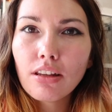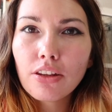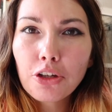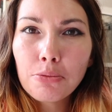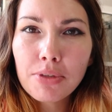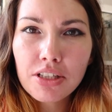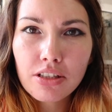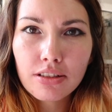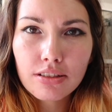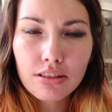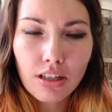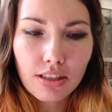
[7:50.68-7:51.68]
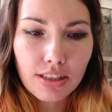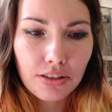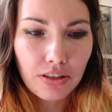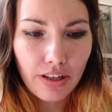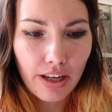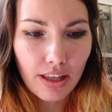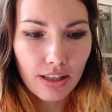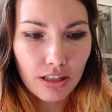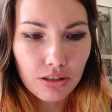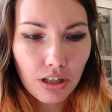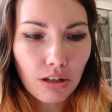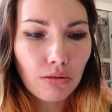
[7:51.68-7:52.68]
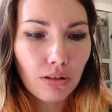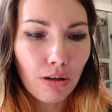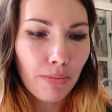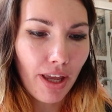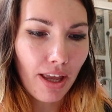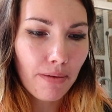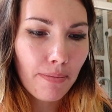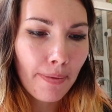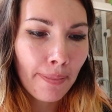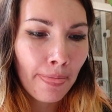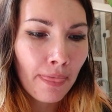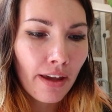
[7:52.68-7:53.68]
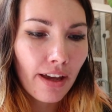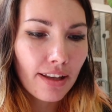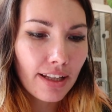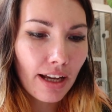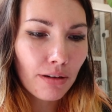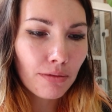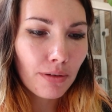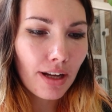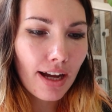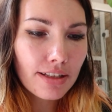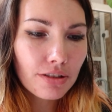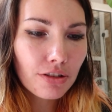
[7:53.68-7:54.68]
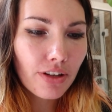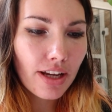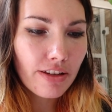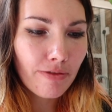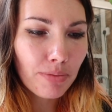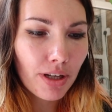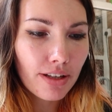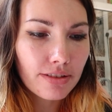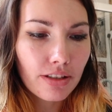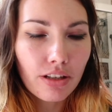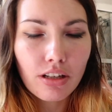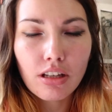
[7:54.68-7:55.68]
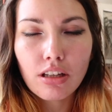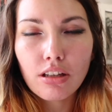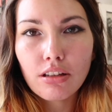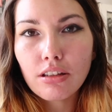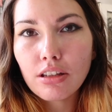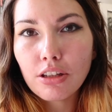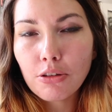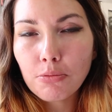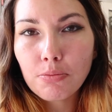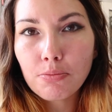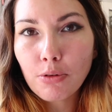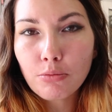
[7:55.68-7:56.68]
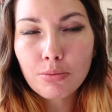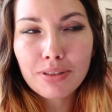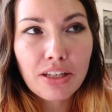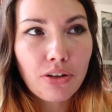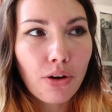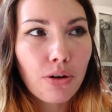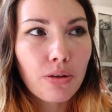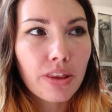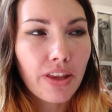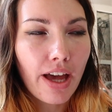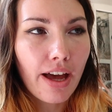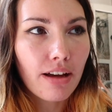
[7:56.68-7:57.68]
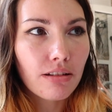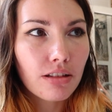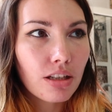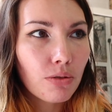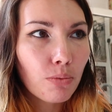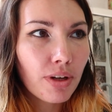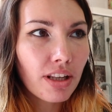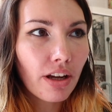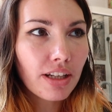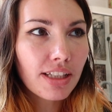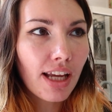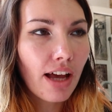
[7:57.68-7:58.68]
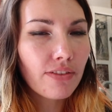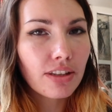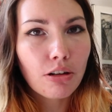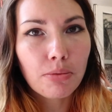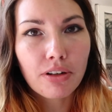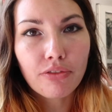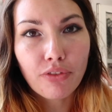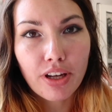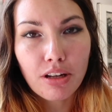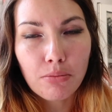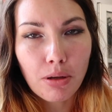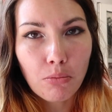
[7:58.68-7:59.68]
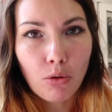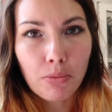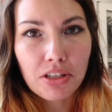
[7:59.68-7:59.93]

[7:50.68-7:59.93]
the commissions started to take their toll on me. Now, as a creative person, you probably know that we like to have a little bit of freedom in what